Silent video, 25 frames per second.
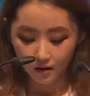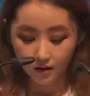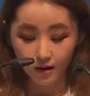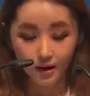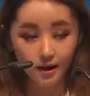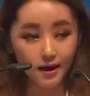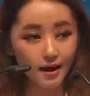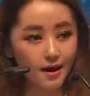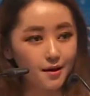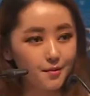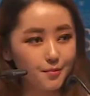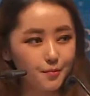
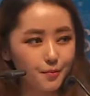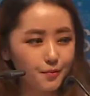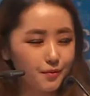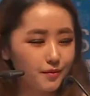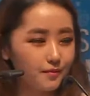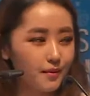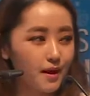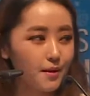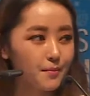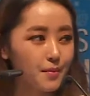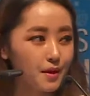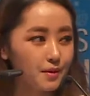And
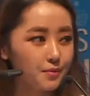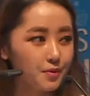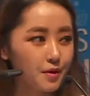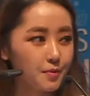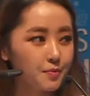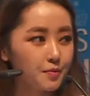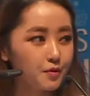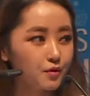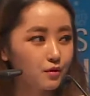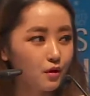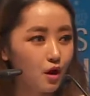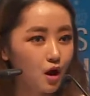not many
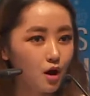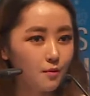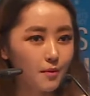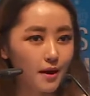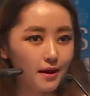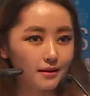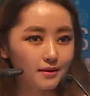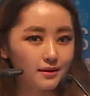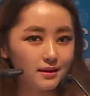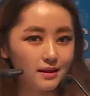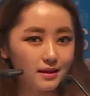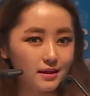people know
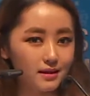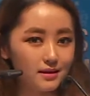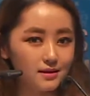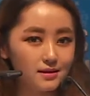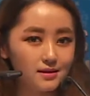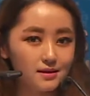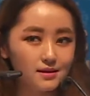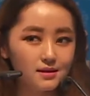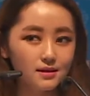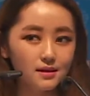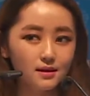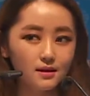about
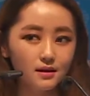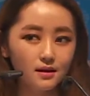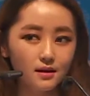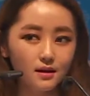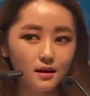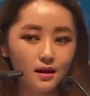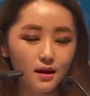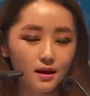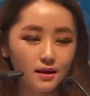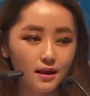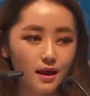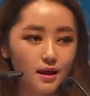this,
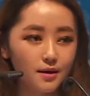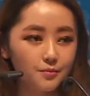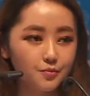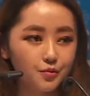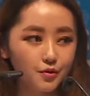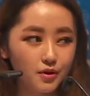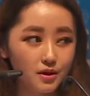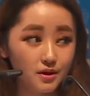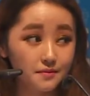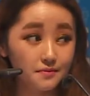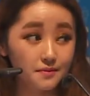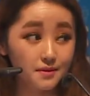and I
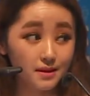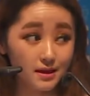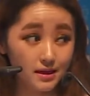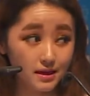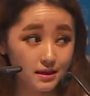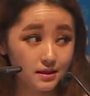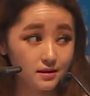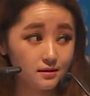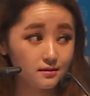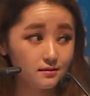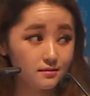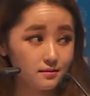believe
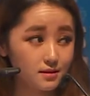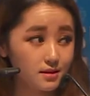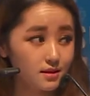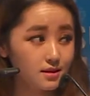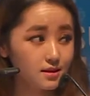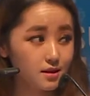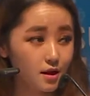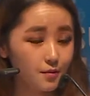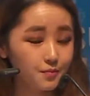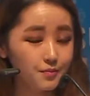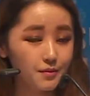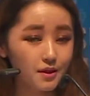it's
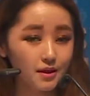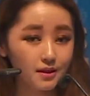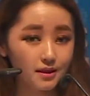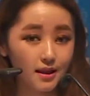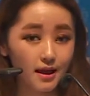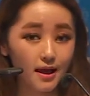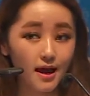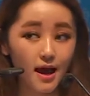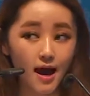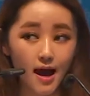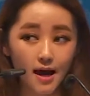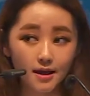something
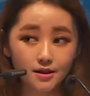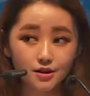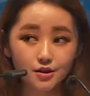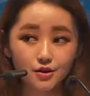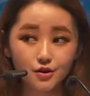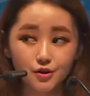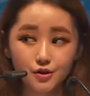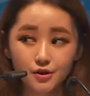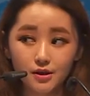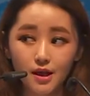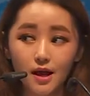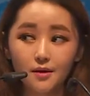that has to
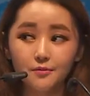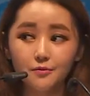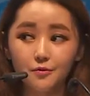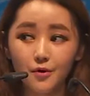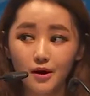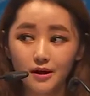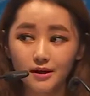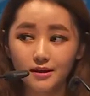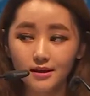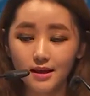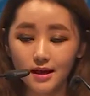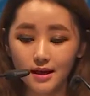stop
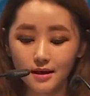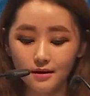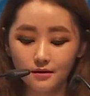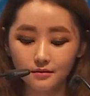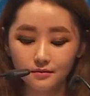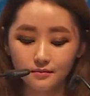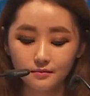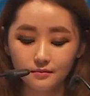right now.